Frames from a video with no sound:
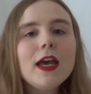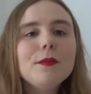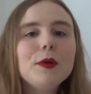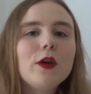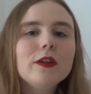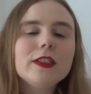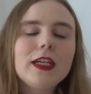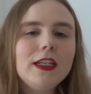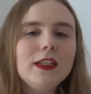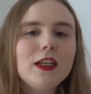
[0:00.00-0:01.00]
because the
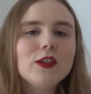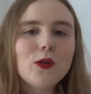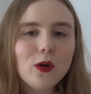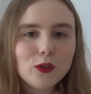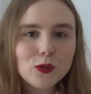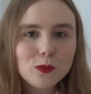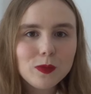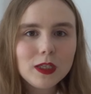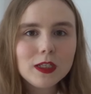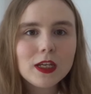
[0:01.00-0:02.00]
candidates got to
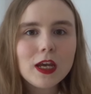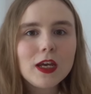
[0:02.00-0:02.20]
meet